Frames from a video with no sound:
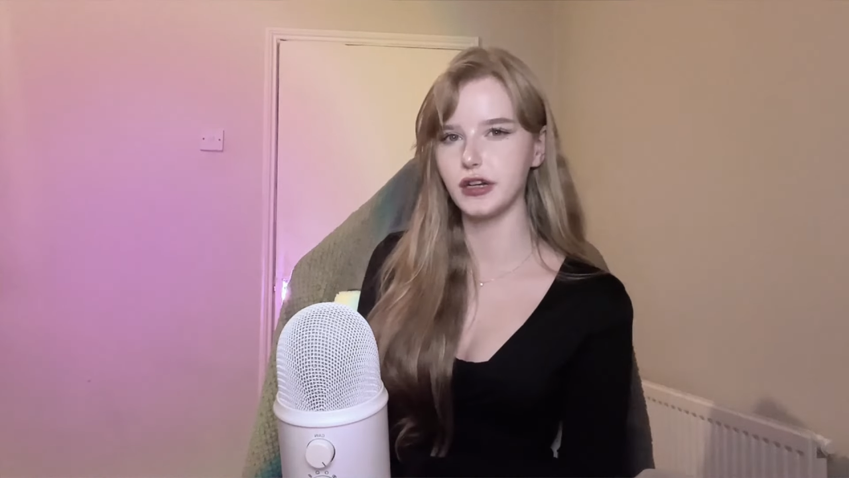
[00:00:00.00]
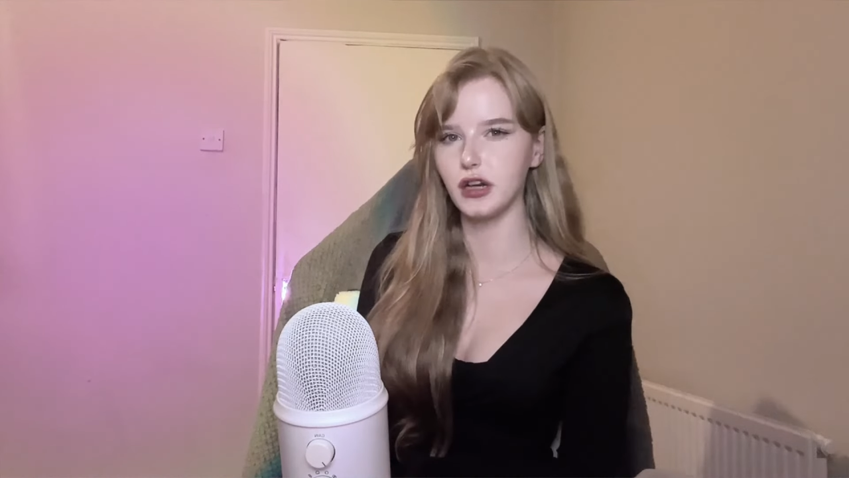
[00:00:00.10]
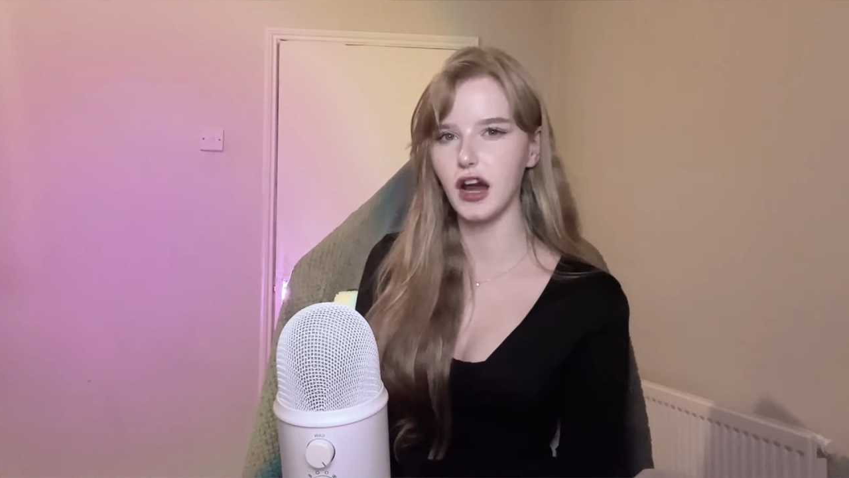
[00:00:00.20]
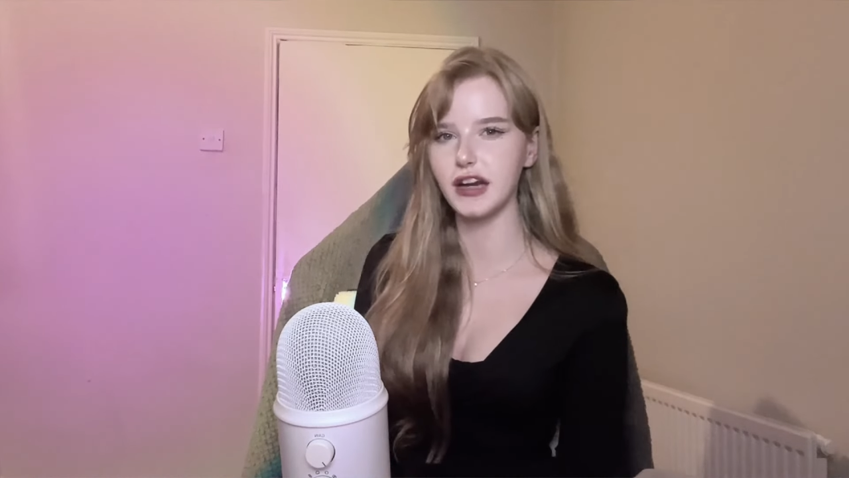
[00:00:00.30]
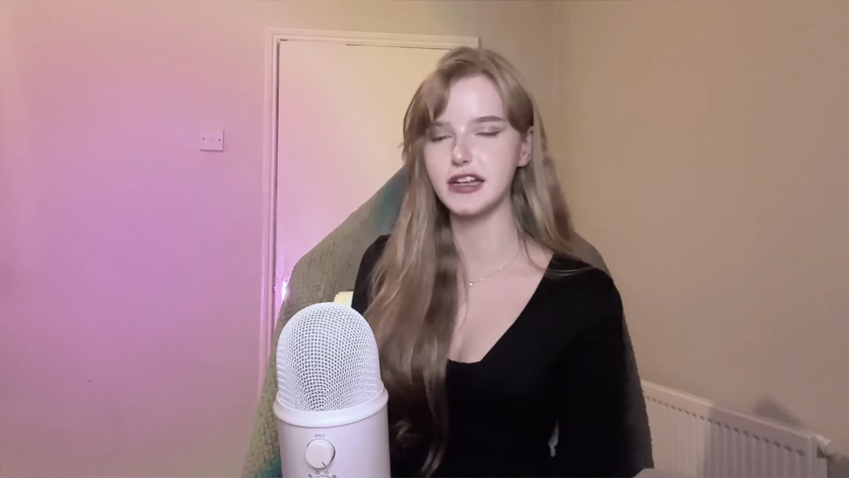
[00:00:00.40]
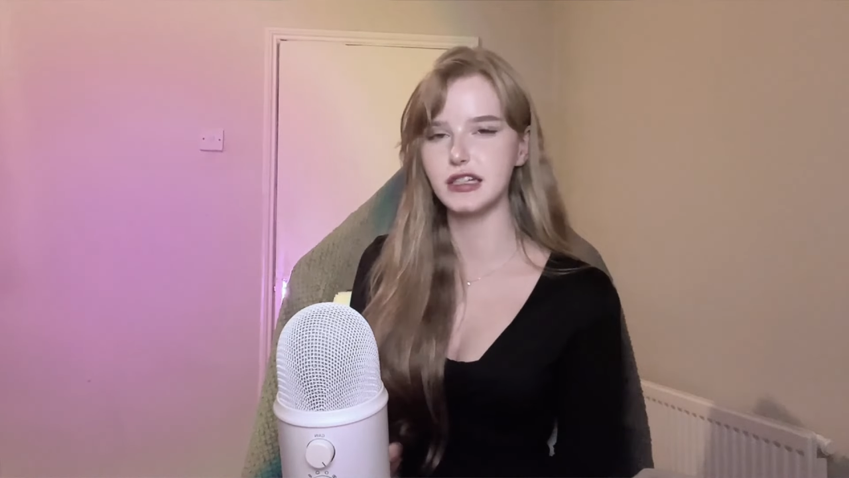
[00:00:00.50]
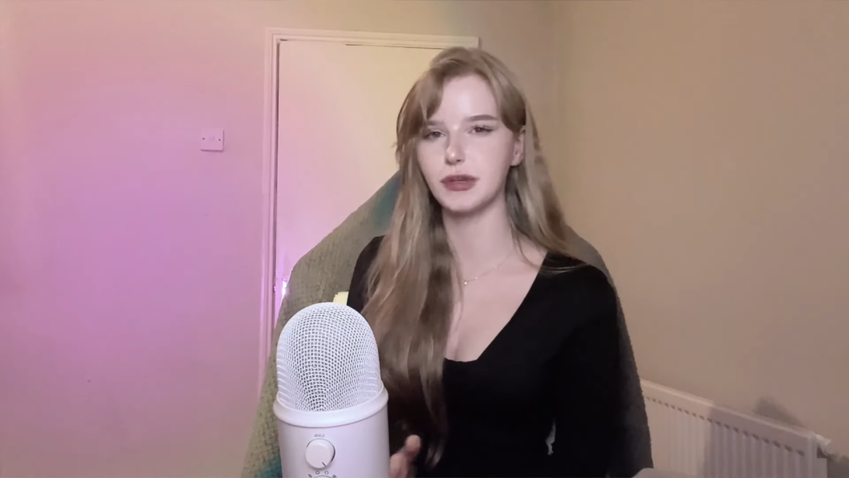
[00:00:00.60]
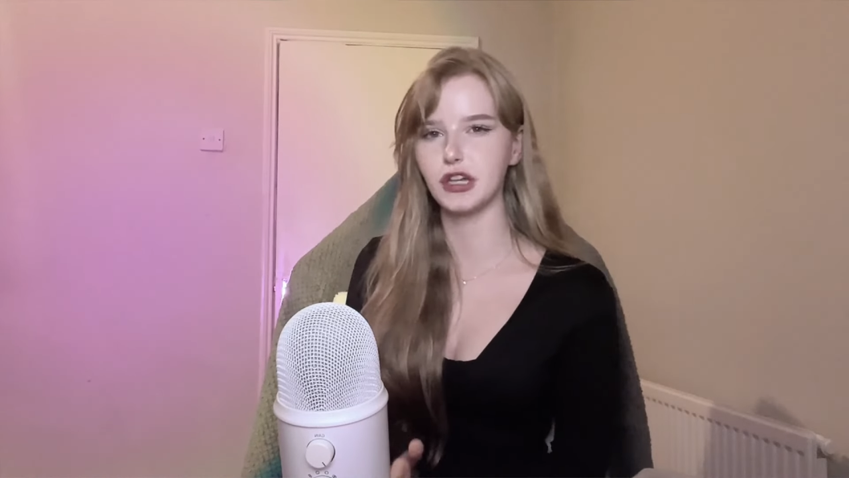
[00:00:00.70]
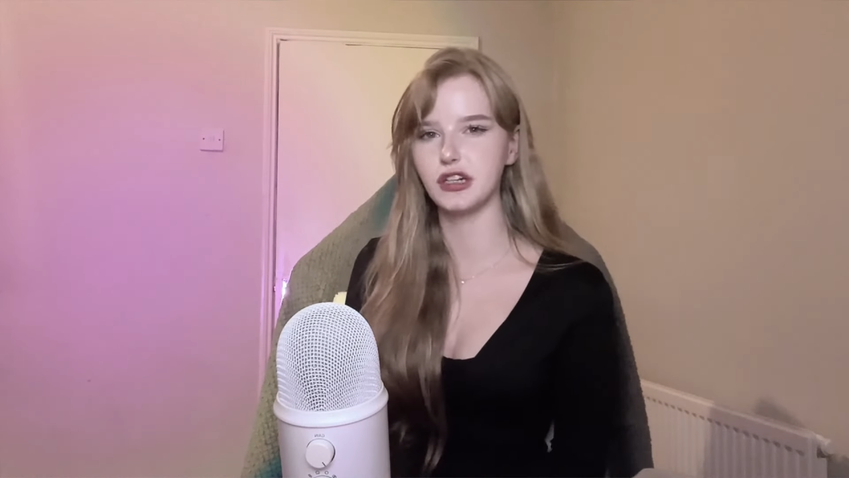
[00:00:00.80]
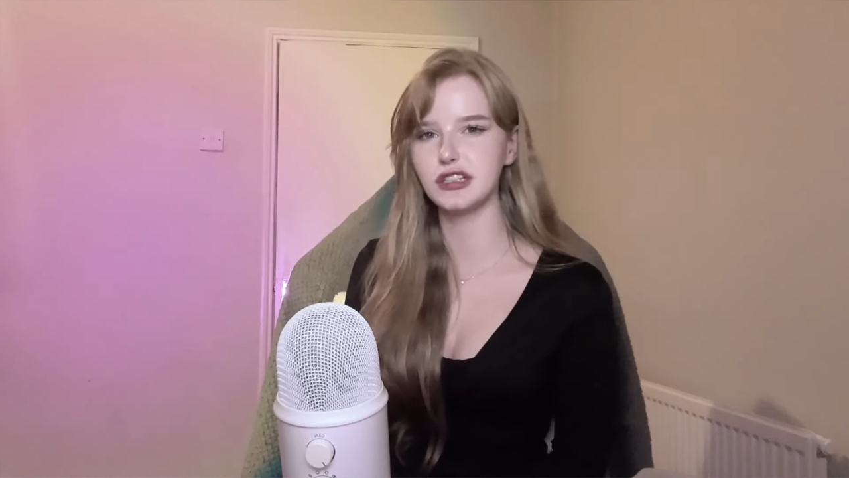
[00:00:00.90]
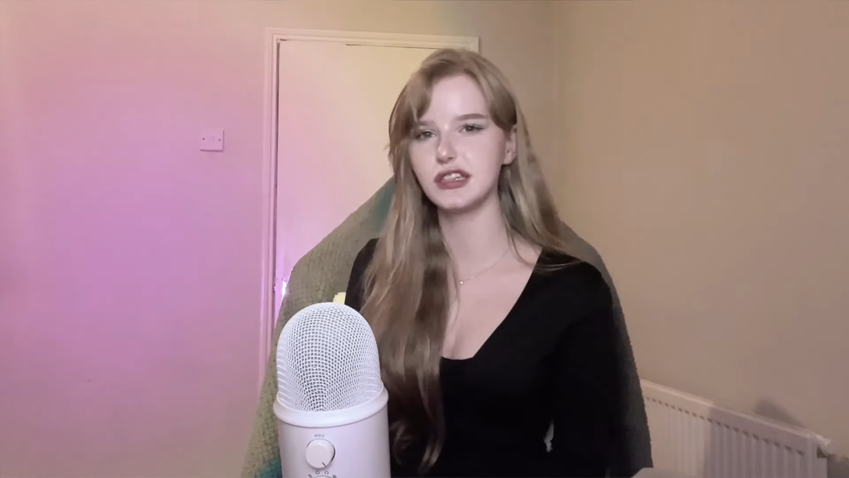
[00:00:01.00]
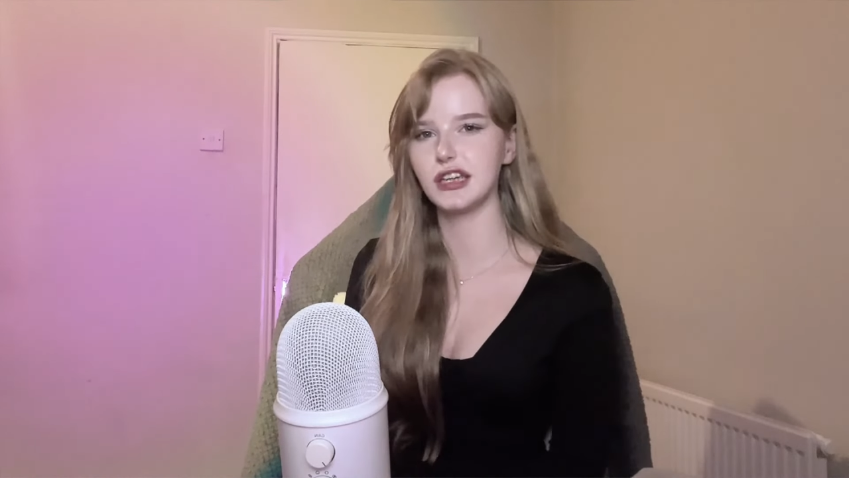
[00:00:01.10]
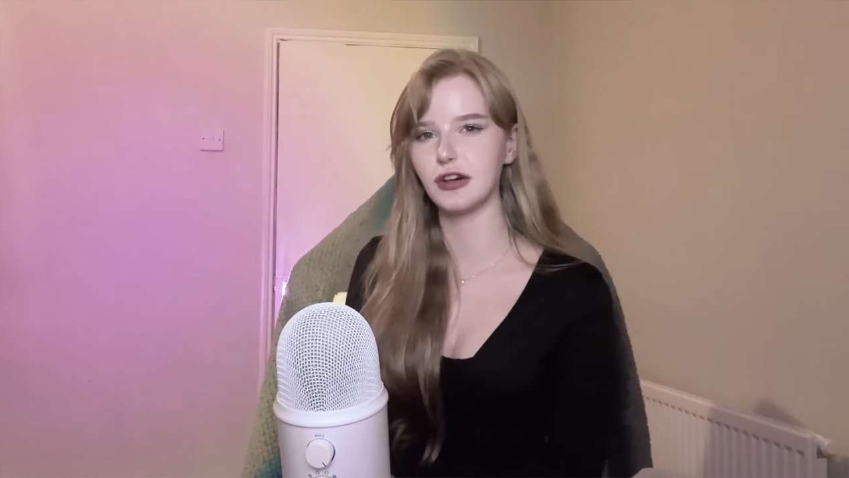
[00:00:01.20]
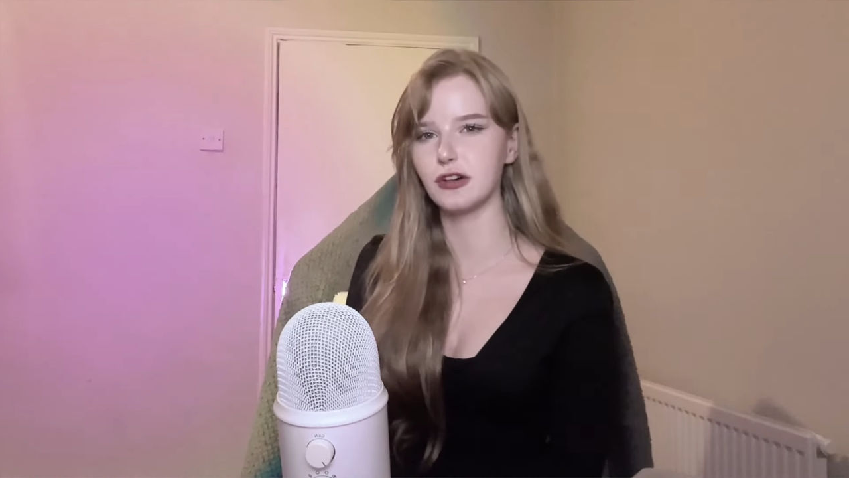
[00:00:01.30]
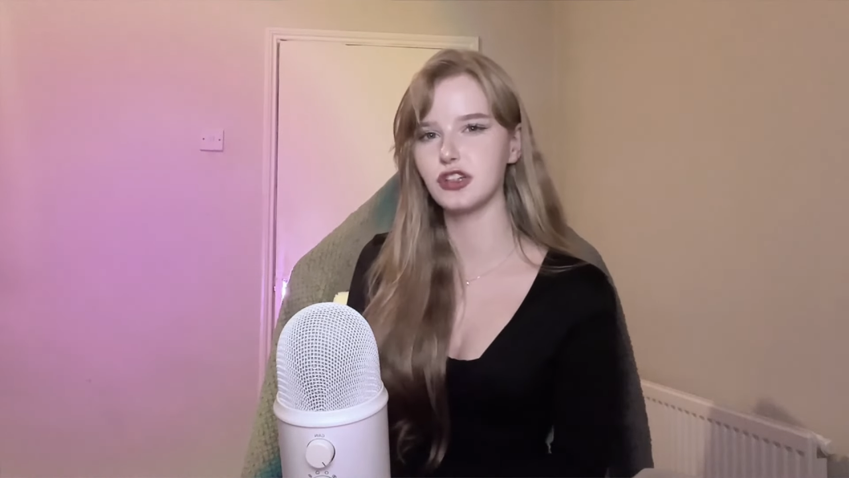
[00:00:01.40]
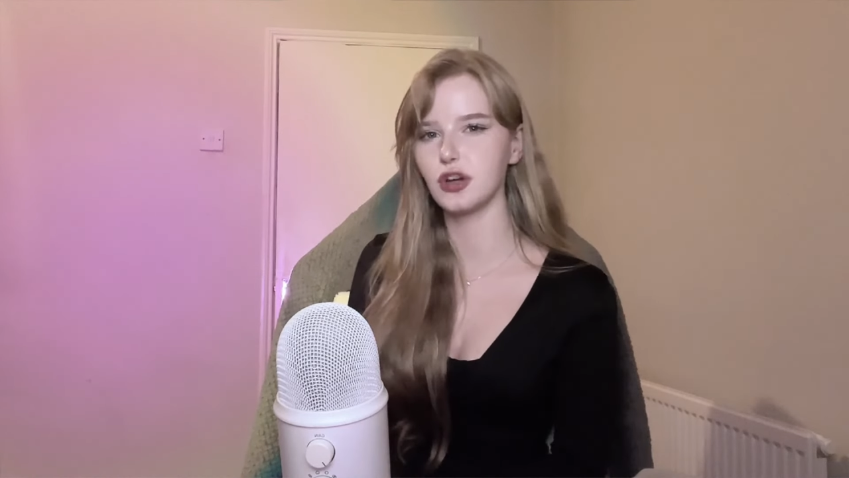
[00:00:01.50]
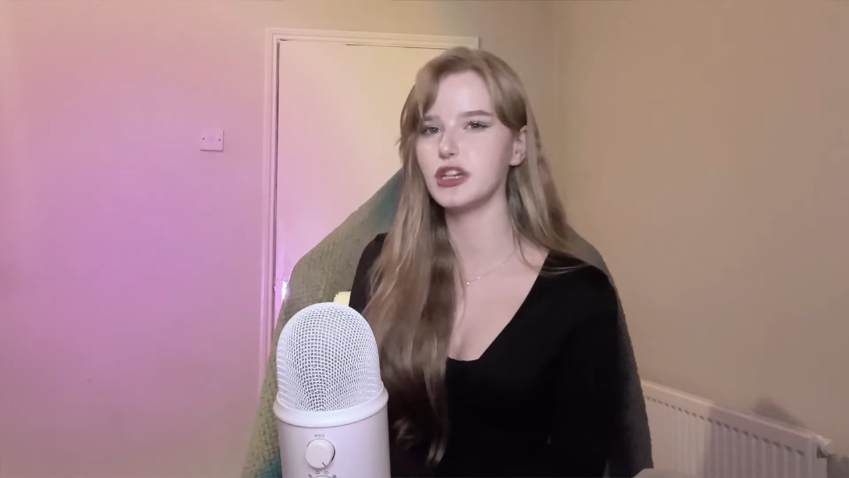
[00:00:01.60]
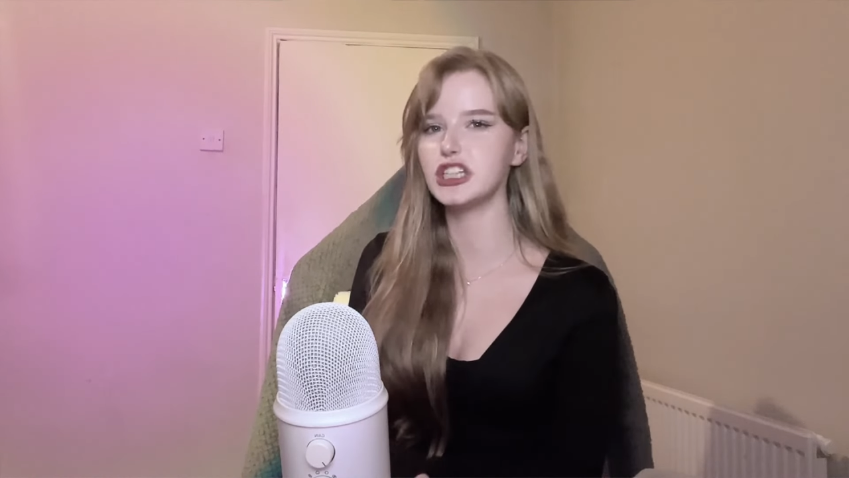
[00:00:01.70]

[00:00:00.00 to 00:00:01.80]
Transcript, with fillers: Online is because Kirito